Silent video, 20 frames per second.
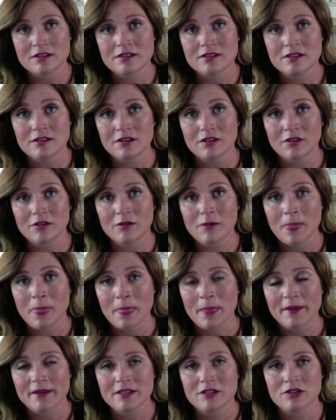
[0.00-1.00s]
so
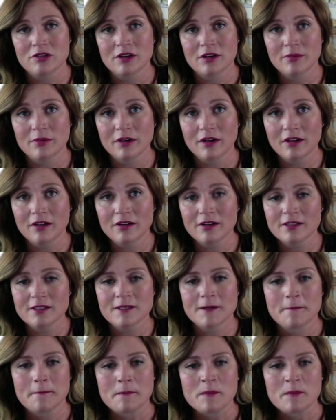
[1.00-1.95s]
it's a great product.